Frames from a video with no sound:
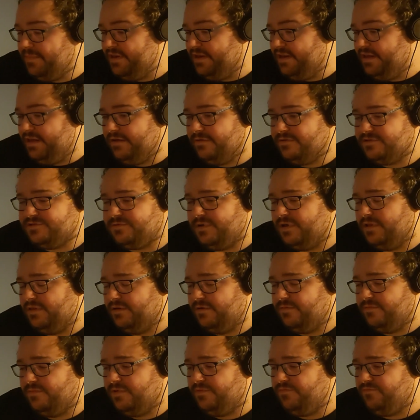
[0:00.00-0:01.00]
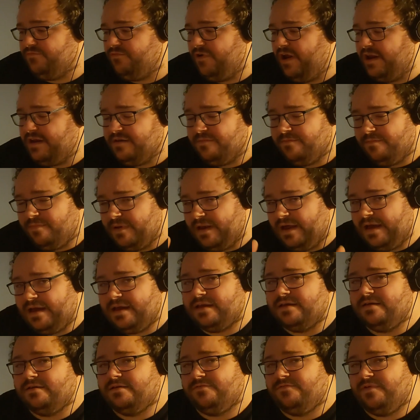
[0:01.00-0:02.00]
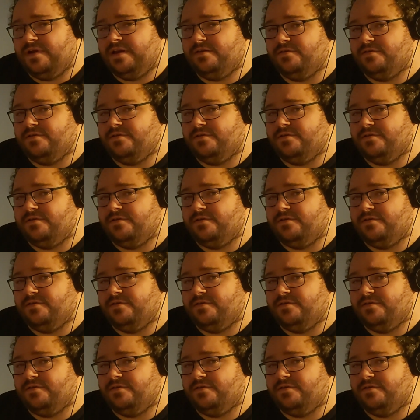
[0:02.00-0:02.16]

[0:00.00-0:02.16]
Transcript: I mean, here as well, though, red and black,